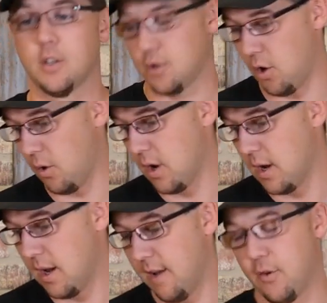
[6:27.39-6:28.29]
So
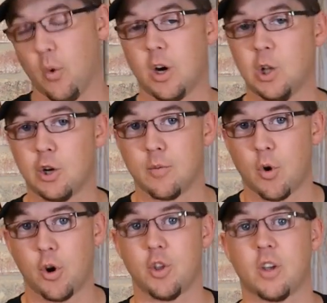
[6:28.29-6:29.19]
if you want to learn
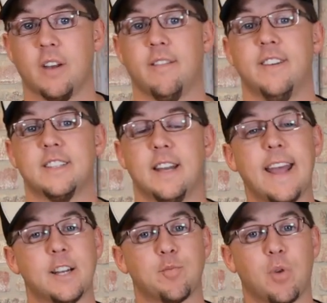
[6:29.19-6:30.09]
more, you can visit
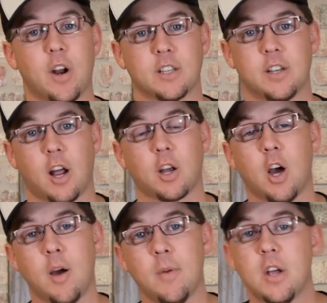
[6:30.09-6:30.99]

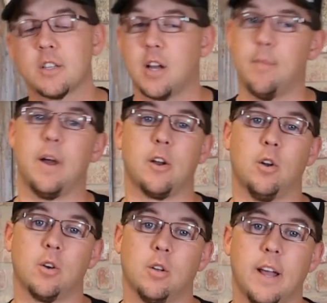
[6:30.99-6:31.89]
edgeproducts.com, stop by your
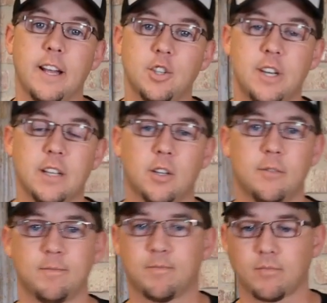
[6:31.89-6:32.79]
local Edge dealer,